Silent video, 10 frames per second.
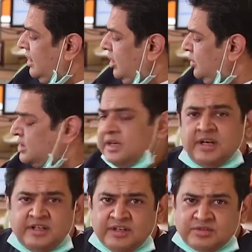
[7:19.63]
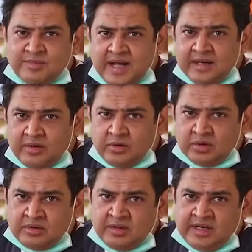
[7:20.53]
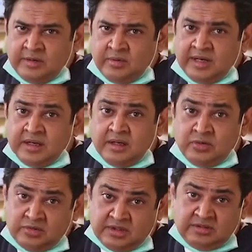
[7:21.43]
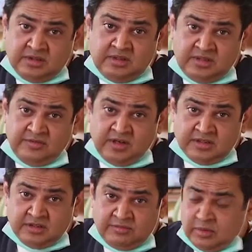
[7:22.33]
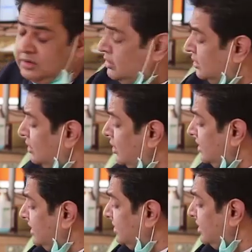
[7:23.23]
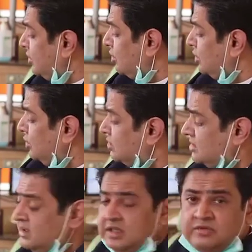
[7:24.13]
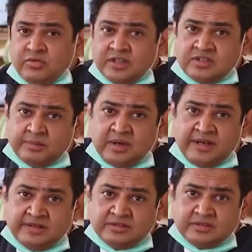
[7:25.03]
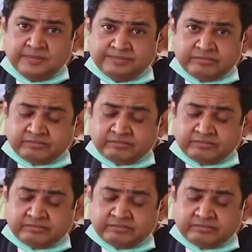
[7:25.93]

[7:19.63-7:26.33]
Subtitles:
Almost 100 years back, Dr. Edward Engel, who is considered the father of modern orthodontics, introduced the fixed appliance,